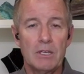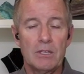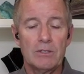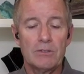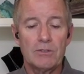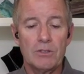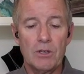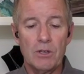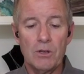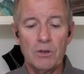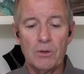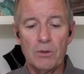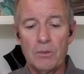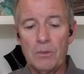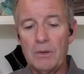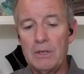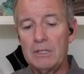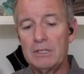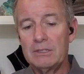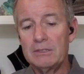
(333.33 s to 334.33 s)

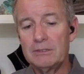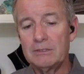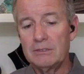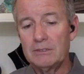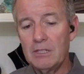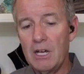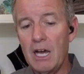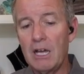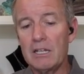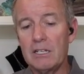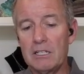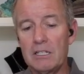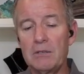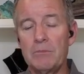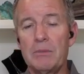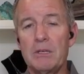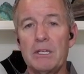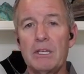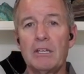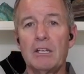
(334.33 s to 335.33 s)
So not going
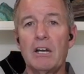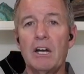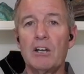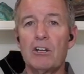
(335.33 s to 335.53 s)
to be